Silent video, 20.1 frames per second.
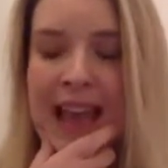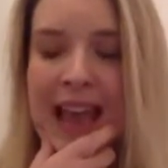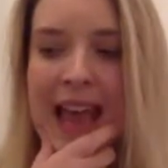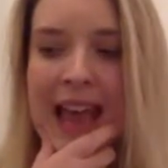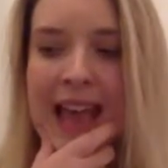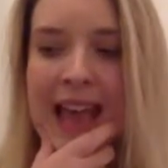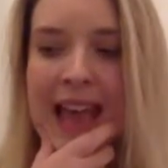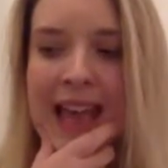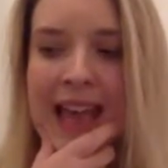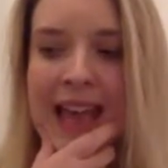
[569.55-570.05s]

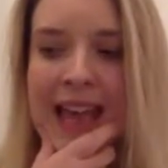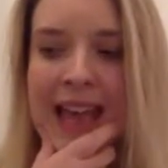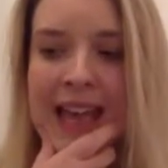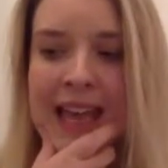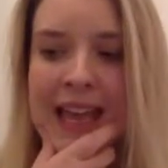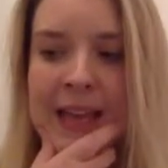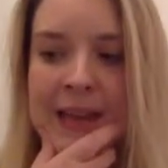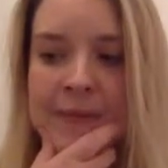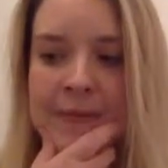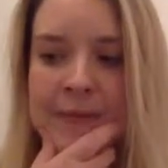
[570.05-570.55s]

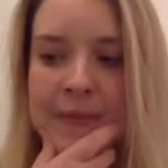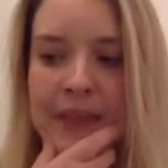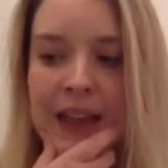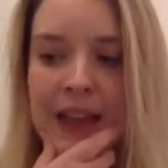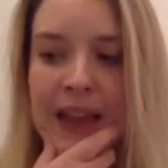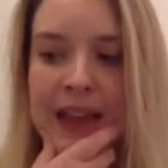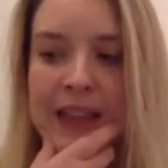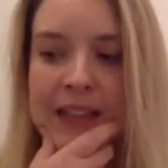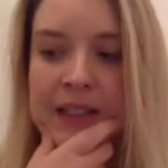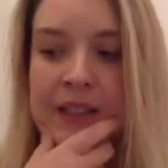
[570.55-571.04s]
And
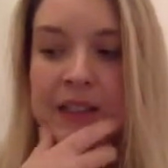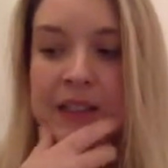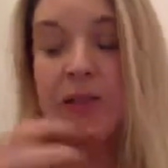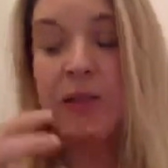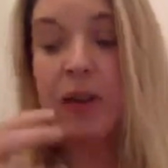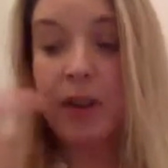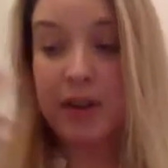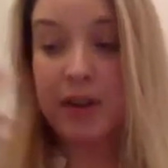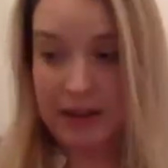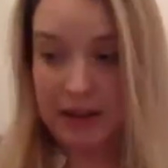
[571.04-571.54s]

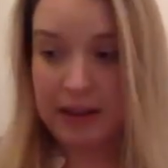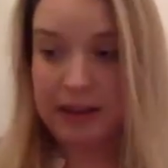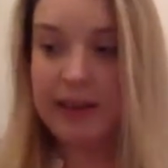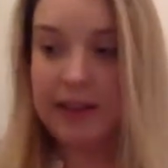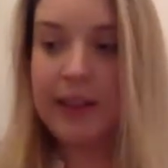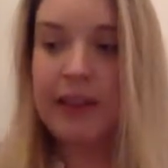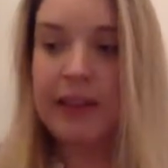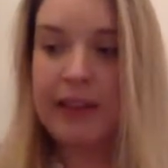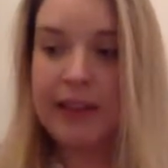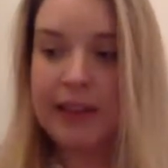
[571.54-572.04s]

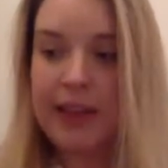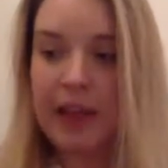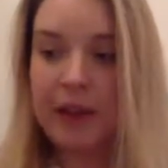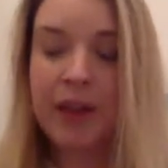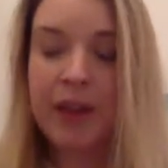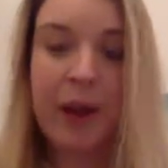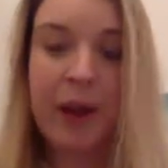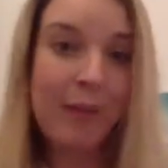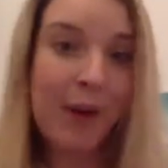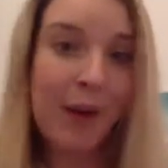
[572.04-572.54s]
now
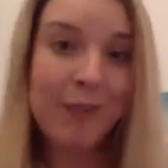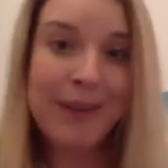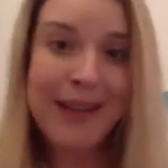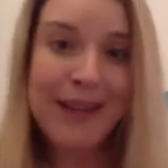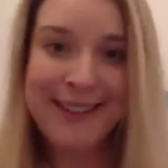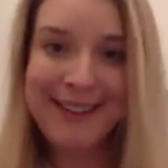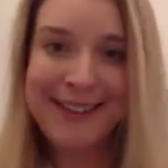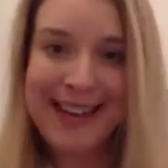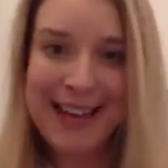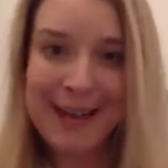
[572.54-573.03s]
that I'm up
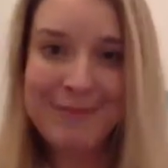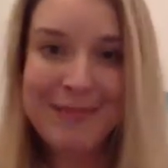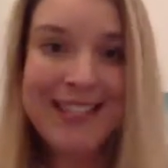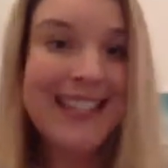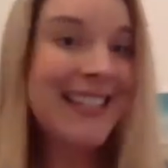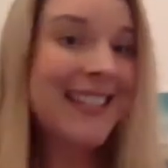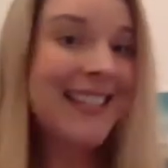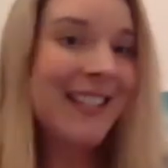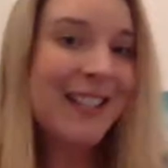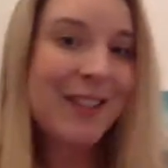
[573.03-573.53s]
here in
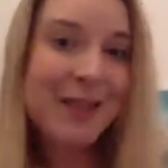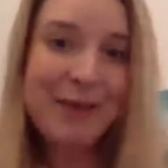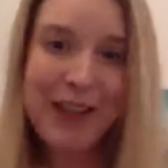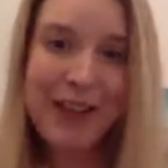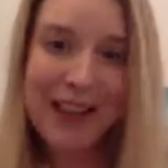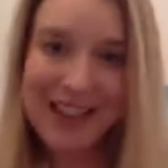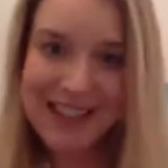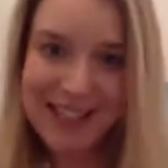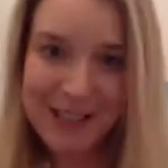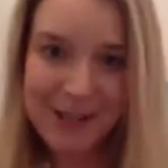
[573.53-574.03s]
Aberdeen, it's sort of
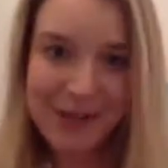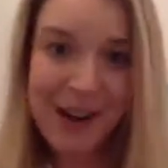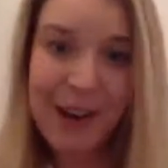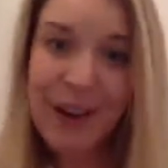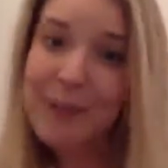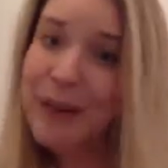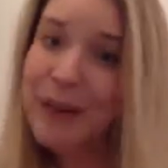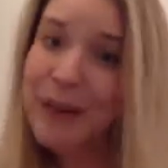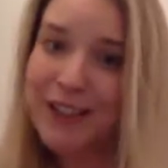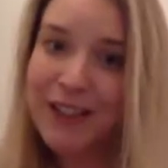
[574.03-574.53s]
like it's a
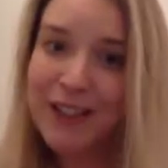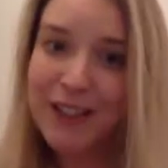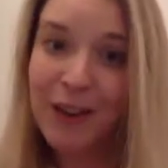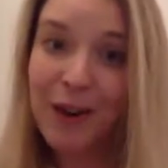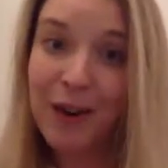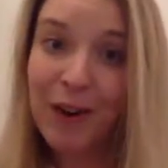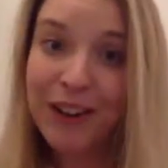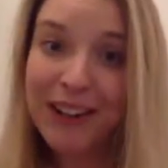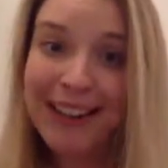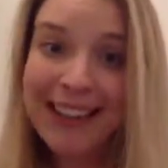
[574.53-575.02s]
very much
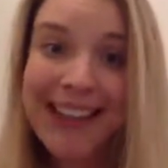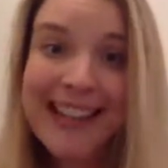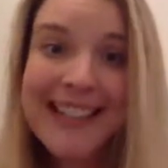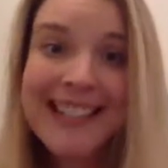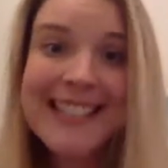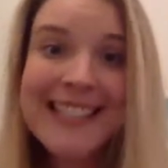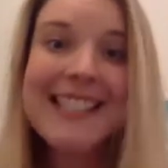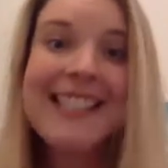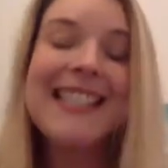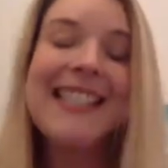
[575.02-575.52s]
oil and
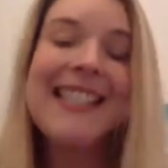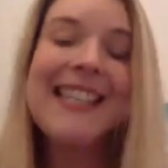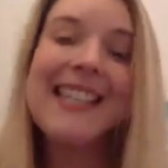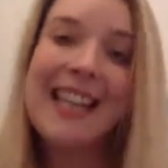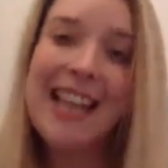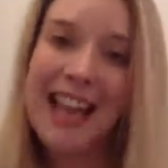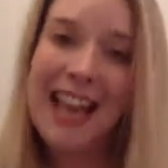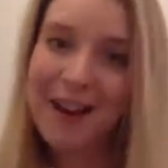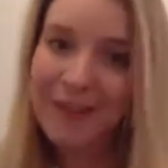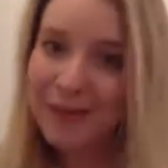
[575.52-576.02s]
gas city.